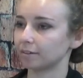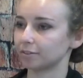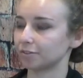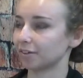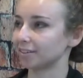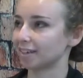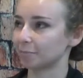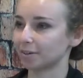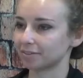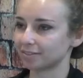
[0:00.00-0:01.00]
and trying to take
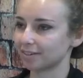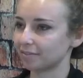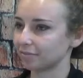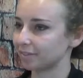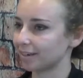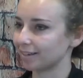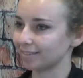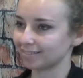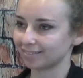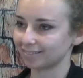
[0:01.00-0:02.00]
medicine every
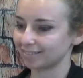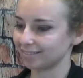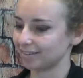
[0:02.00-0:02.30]
day, it